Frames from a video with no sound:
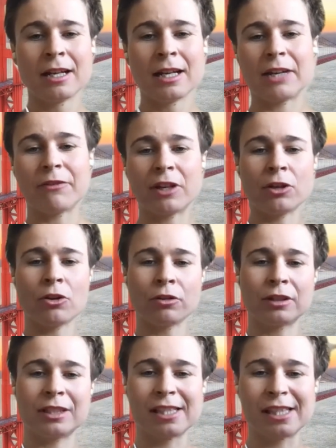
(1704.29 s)
even
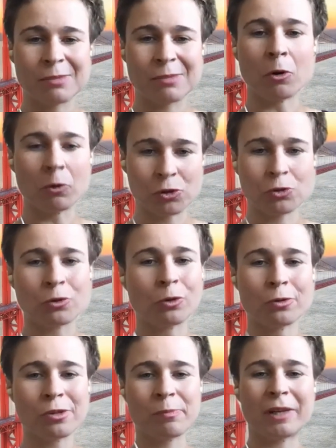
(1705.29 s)
not these small
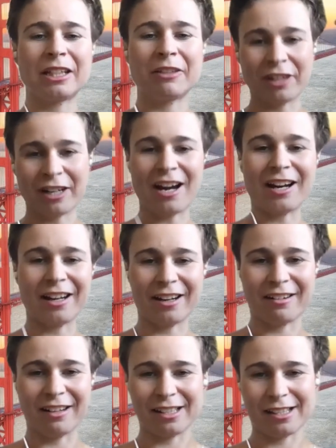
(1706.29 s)
schools, but even higher.